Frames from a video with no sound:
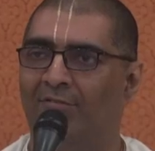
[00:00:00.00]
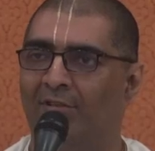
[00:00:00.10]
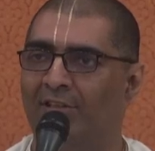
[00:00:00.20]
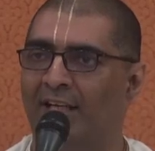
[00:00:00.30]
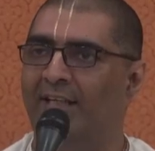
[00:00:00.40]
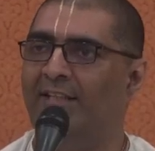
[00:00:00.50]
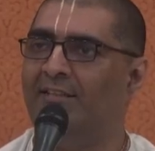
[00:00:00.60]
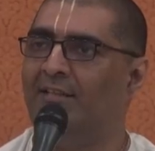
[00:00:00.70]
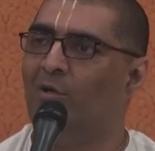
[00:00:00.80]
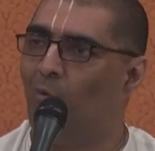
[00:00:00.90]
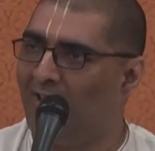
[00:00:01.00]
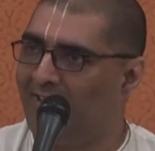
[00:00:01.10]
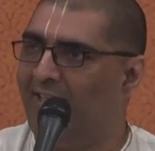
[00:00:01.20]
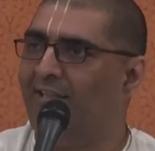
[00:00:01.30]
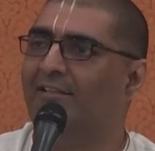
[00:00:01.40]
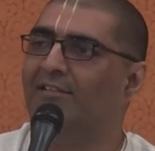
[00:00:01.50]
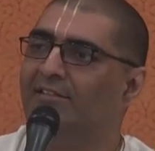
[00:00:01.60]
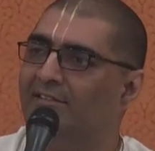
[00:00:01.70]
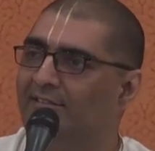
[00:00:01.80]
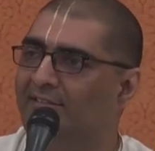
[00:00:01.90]
a verse, at least learn one
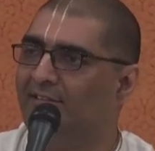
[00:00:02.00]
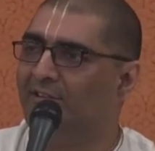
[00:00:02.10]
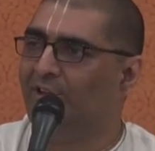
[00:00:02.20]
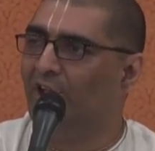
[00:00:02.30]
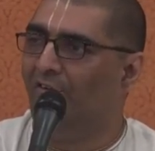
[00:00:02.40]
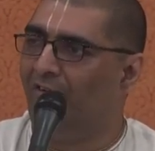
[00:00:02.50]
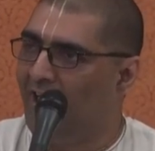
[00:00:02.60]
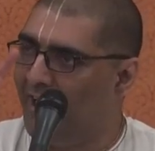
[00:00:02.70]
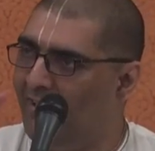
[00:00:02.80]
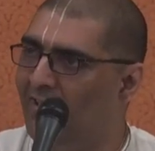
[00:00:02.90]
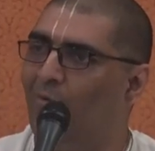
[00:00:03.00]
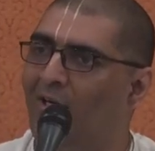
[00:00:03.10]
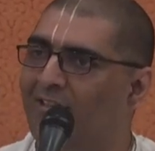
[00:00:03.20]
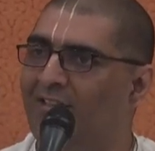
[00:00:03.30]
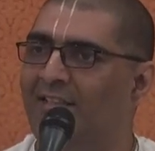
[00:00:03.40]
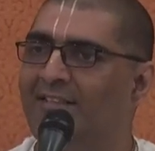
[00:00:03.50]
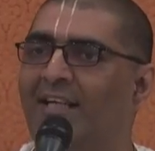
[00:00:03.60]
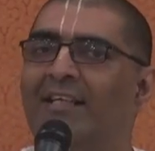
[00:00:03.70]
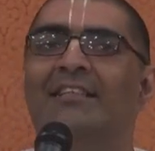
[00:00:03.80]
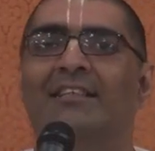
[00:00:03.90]
sentence. If you can't learn one sentence,
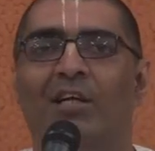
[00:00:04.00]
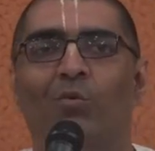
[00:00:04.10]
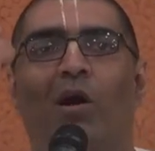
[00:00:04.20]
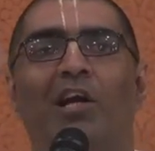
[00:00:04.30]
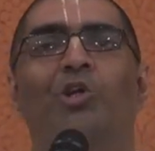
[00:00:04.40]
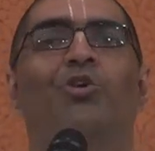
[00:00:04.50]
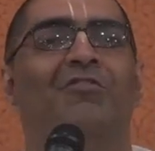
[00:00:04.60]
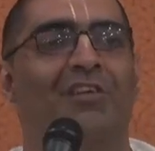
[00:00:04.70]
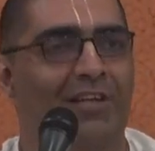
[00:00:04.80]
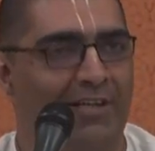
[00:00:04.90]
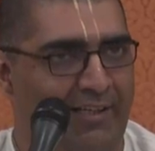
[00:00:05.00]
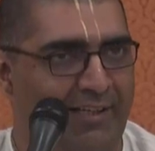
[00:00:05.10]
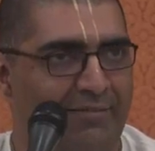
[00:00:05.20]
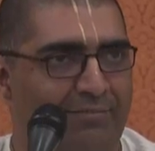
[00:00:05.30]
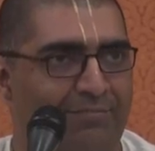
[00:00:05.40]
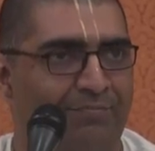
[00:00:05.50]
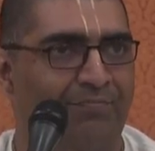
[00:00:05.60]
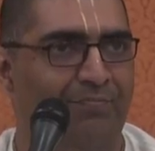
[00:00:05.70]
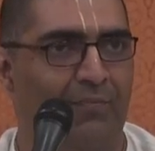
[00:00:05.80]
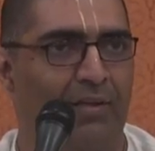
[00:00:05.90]
at least learn one new word a day.
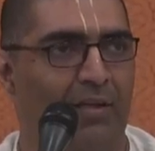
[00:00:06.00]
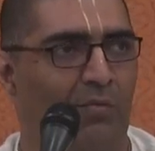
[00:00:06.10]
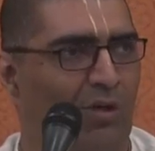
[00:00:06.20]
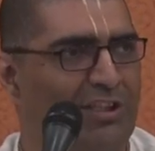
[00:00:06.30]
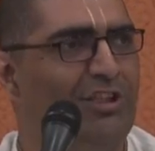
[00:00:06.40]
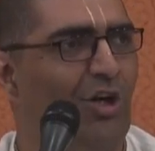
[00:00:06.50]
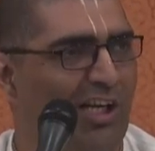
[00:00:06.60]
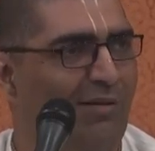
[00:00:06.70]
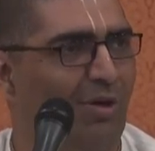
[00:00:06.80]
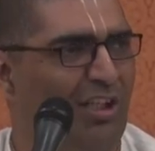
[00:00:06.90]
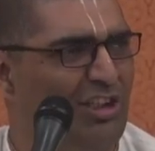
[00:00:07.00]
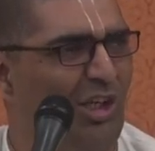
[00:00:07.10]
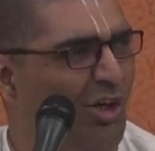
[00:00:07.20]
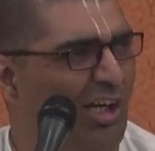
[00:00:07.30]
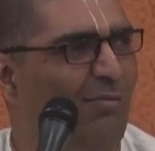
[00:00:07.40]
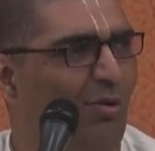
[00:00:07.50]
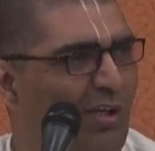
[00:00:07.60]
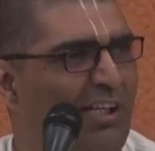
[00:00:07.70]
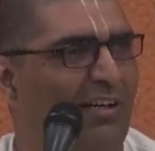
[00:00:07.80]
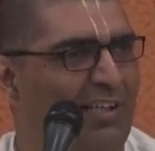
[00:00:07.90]
What is he talking about? He's not talking about
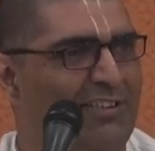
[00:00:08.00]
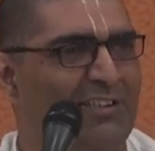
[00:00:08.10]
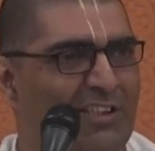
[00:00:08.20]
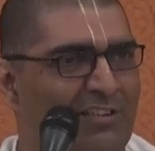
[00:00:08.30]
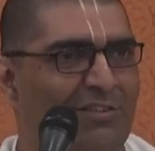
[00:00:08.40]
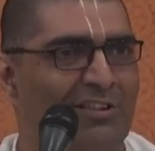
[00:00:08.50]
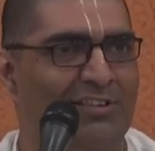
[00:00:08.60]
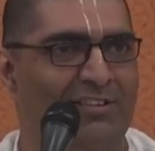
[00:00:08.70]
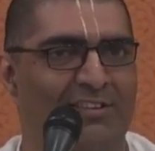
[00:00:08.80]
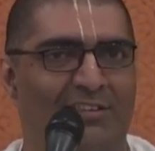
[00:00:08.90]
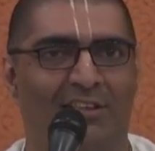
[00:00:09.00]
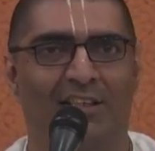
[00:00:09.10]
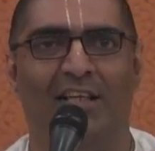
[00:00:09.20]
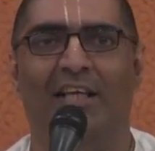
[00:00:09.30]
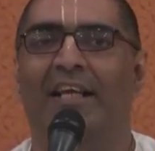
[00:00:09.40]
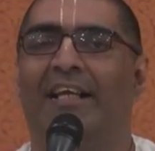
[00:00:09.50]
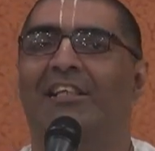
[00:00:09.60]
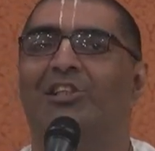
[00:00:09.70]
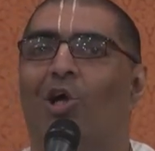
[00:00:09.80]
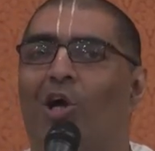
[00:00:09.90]
only learning Sanskrit verses.
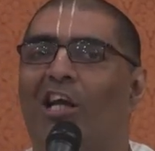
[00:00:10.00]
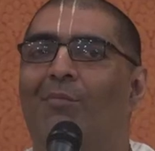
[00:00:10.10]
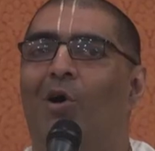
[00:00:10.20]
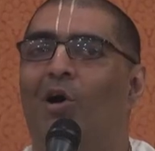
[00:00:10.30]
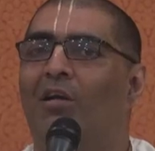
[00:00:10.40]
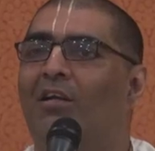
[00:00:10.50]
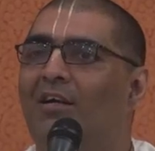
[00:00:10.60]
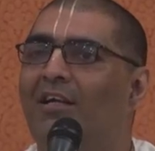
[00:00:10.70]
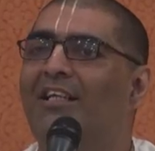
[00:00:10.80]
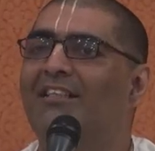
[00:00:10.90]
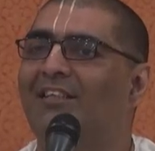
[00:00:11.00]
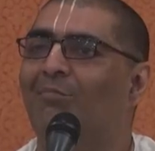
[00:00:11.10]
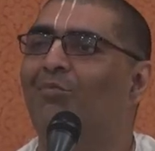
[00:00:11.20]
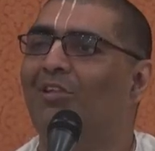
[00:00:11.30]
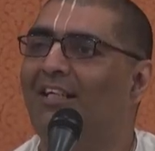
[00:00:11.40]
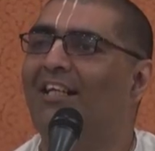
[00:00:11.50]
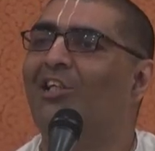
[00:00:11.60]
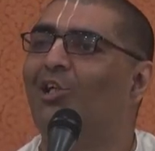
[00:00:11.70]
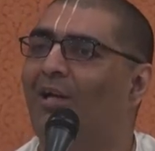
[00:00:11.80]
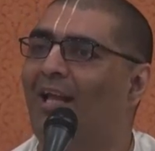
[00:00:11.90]
He's talking about learning something
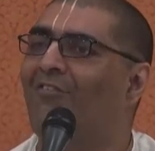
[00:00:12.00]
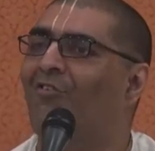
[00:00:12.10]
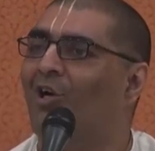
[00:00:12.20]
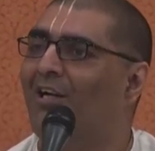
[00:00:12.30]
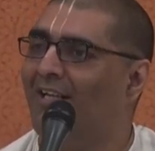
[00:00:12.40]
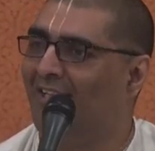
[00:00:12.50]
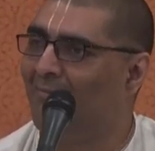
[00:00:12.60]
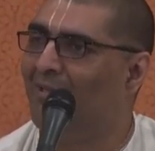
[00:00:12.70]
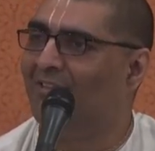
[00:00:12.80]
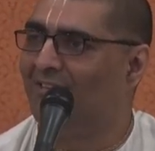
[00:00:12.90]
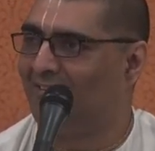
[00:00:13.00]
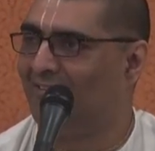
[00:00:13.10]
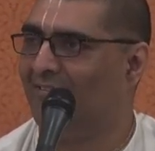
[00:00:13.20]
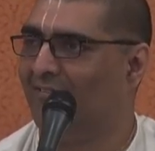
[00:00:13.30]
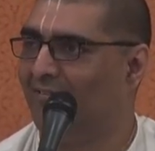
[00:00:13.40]
in your life on a daily basis.